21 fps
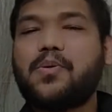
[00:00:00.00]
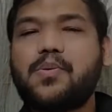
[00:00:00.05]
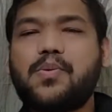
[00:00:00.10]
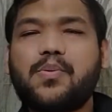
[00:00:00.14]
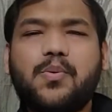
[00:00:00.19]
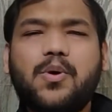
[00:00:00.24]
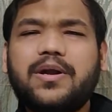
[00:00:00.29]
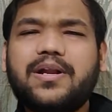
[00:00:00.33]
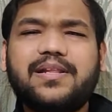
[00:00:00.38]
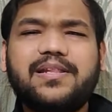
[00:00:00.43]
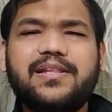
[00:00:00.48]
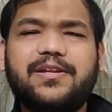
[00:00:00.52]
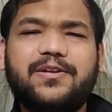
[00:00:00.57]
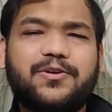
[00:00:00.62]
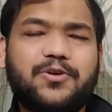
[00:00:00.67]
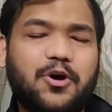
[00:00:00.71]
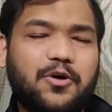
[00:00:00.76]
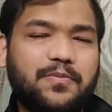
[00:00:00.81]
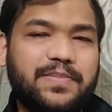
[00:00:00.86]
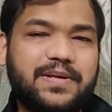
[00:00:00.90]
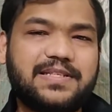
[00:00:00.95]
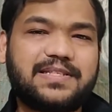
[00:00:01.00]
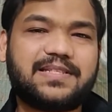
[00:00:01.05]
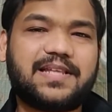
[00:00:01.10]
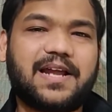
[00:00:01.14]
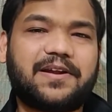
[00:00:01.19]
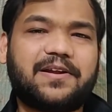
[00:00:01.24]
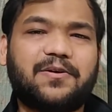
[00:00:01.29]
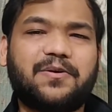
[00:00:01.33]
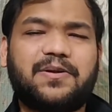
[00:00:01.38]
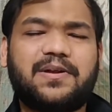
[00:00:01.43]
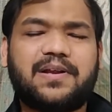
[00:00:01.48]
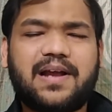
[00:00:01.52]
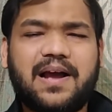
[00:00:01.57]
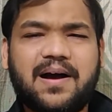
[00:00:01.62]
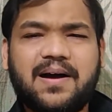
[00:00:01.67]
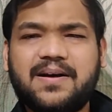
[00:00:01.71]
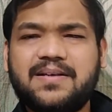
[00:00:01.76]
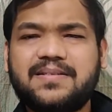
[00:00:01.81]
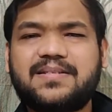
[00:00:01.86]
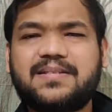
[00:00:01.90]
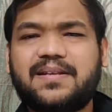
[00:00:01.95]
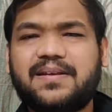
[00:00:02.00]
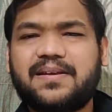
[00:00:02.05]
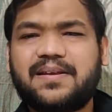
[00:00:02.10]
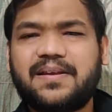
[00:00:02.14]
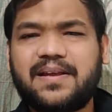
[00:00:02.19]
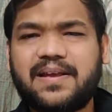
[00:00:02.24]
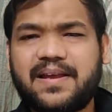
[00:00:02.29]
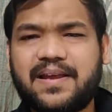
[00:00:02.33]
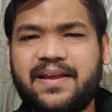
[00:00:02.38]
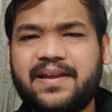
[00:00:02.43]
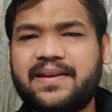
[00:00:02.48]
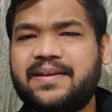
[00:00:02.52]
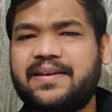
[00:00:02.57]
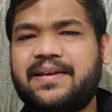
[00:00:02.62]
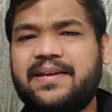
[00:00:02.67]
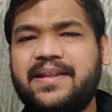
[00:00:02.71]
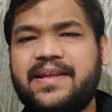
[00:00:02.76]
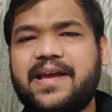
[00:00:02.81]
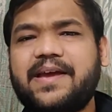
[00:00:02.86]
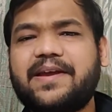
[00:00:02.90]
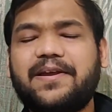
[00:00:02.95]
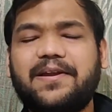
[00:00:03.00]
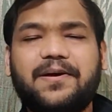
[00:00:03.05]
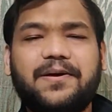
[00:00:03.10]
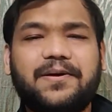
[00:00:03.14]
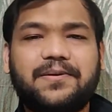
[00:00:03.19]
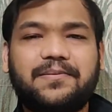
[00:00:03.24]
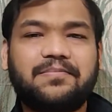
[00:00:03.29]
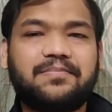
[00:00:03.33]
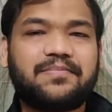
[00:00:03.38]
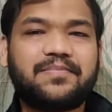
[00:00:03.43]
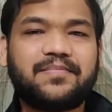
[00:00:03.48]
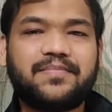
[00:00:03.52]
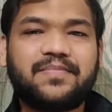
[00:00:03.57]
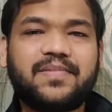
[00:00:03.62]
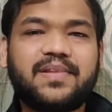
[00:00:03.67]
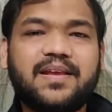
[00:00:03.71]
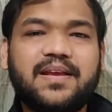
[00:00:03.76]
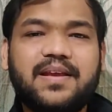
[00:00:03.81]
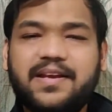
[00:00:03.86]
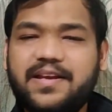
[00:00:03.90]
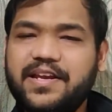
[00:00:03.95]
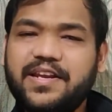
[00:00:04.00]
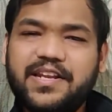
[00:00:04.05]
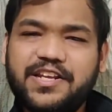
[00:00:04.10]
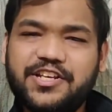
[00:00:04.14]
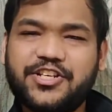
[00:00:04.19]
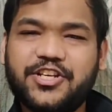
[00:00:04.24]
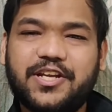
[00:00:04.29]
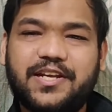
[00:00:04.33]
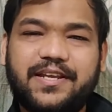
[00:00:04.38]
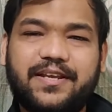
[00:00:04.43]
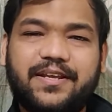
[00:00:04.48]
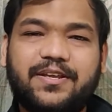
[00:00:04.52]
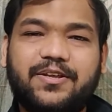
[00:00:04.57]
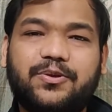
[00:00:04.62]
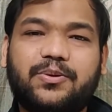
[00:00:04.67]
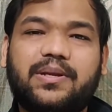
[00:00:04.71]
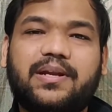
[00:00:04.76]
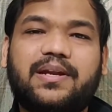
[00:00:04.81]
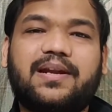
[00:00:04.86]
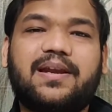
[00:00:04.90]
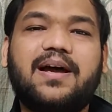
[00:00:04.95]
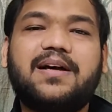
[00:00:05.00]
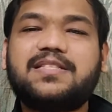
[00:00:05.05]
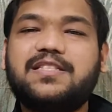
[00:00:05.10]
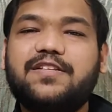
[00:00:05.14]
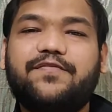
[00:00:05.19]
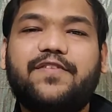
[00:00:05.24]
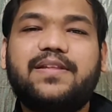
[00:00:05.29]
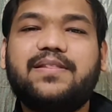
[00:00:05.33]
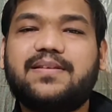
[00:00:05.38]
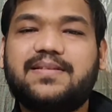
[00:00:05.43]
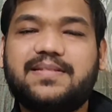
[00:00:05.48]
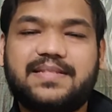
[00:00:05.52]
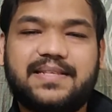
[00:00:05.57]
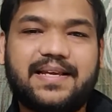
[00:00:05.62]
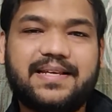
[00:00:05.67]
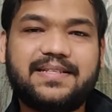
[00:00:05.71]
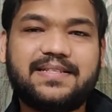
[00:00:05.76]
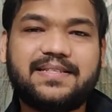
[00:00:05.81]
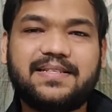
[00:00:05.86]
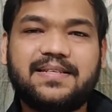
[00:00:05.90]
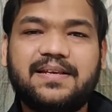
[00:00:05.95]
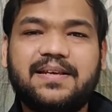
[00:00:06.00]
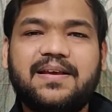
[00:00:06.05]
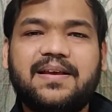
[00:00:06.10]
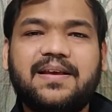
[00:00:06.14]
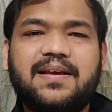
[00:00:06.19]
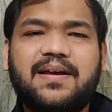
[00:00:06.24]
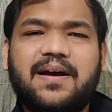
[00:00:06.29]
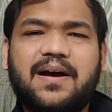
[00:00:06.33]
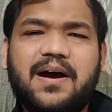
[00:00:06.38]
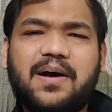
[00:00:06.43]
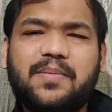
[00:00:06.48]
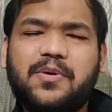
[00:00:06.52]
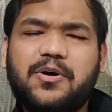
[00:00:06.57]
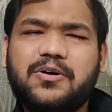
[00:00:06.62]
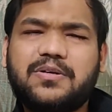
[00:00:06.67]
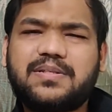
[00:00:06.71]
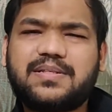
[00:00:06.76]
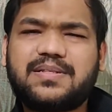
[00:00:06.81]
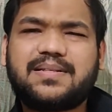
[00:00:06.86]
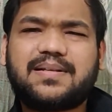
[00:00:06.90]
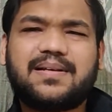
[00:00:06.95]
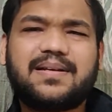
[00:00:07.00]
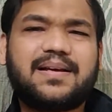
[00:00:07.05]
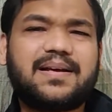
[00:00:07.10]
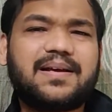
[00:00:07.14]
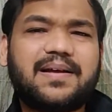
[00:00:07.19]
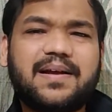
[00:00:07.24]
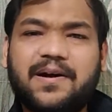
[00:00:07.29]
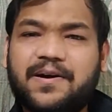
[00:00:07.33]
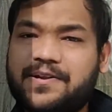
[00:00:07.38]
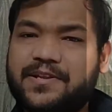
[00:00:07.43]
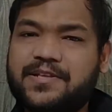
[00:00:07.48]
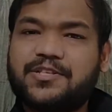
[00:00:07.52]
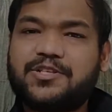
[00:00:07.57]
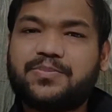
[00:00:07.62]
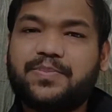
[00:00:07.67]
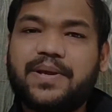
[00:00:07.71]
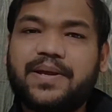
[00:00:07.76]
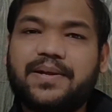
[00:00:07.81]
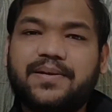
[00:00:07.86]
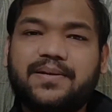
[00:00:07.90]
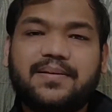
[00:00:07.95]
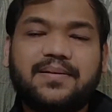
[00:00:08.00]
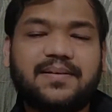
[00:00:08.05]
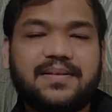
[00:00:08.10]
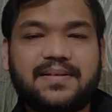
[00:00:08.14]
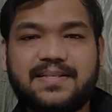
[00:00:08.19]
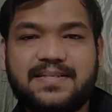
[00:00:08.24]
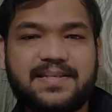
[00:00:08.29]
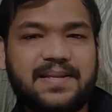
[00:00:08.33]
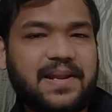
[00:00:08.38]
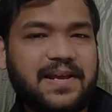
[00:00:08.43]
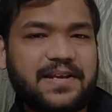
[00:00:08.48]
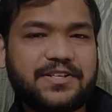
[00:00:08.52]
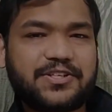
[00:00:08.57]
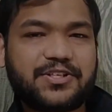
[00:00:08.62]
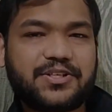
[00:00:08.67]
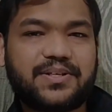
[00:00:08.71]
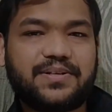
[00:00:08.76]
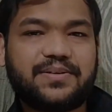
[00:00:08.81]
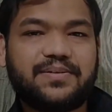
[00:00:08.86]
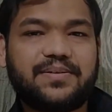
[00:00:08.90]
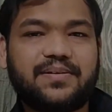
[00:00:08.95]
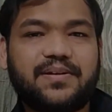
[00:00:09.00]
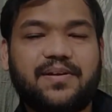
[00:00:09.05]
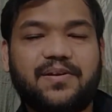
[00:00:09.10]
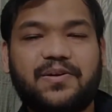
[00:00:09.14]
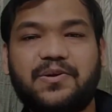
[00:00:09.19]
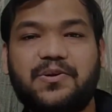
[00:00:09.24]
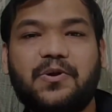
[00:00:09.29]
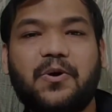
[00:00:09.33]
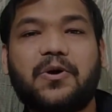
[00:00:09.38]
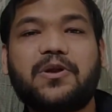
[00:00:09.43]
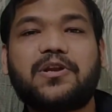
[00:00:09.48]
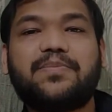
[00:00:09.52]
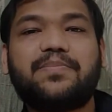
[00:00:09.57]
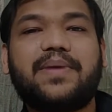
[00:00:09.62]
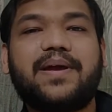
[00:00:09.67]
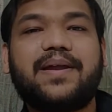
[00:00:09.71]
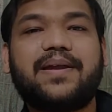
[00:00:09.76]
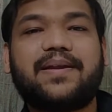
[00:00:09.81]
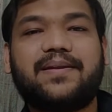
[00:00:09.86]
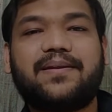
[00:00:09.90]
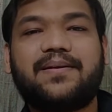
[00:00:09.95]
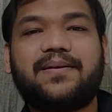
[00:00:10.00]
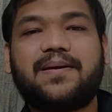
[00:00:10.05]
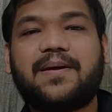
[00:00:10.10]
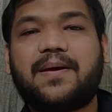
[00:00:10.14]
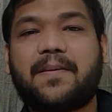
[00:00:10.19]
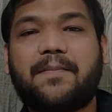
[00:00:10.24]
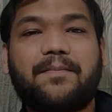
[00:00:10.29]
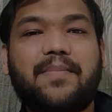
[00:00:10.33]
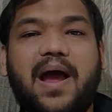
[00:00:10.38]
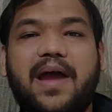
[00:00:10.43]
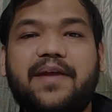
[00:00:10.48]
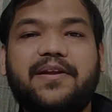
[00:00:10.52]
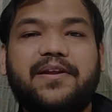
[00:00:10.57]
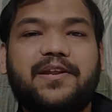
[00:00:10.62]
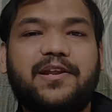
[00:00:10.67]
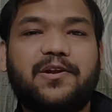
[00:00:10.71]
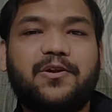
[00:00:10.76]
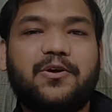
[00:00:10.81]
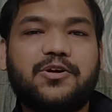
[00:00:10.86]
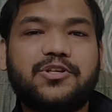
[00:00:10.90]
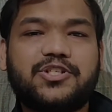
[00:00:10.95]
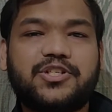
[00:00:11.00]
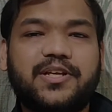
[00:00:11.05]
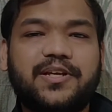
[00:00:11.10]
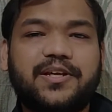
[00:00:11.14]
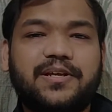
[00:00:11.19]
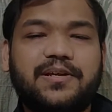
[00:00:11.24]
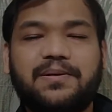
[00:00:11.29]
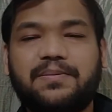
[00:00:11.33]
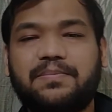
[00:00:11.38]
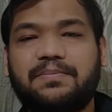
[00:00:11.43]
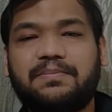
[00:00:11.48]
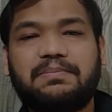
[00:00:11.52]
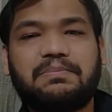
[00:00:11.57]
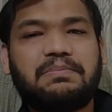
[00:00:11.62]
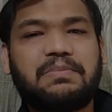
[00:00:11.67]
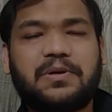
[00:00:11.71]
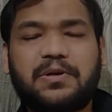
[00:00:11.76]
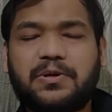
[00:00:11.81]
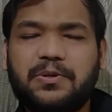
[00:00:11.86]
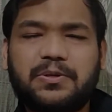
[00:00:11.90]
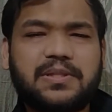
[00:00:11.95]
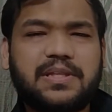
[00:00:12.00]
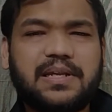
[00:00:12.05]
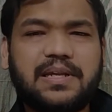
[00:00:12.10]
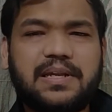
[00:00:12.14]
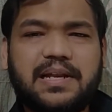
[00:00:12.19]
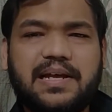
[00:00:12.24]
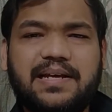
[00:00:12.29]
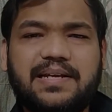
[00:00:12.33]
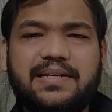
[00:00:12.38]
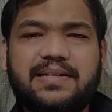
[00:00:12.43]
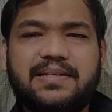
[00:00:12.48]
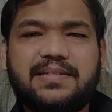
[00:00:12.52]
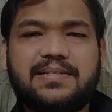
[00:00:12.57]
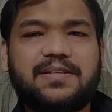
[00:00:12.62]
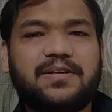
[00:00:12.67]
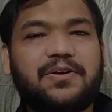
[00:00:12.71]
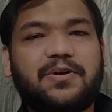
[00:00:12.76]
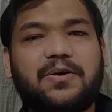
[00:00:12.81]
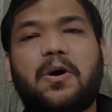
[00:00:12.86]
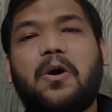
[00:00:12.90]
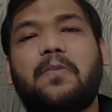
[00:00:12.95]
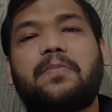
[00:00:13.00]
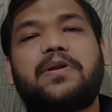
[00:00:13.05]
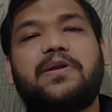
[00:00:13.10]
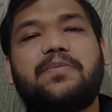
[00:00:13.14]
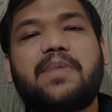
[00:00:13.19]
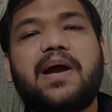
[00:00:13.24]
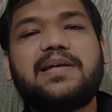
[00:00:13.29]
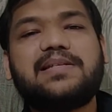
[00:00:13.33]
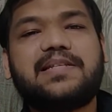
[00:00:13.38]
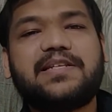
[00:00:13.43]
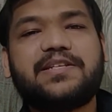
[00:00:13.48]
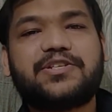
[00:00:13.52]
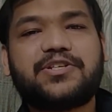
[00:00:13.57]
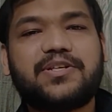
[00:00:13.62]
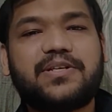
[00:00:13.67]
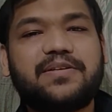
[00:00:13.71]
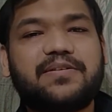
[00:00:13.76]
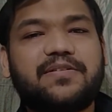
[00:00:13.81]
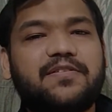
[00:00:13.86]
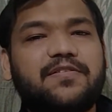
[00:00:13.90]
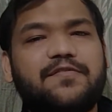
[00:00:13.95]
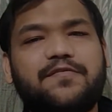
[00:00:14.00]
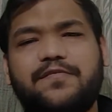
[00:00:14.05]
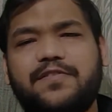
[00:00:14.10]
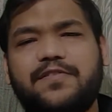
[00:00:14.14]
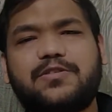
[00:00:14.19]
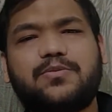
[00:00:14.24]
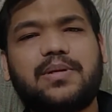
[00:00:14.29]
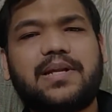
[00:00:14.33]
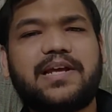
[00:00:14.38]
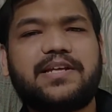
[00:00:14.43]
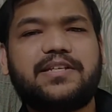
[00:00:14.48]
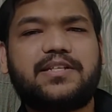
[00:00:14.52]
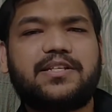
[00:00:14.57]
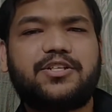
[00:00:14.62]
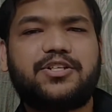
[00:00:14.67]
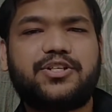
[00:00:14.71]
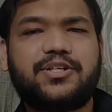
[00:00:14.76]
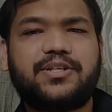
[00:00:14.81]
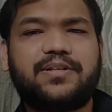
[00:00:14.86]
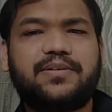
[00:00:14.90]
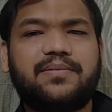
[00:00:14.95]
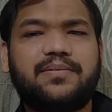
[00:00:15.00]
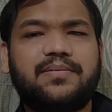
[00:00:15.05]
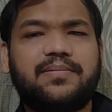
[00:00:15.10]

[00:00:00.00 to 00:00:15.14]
What are the topics that are asked in DILR? Initially, you can classify the sets amongst arrangement, selection, tournament, binary logic, truth and lies, optimization, visualization,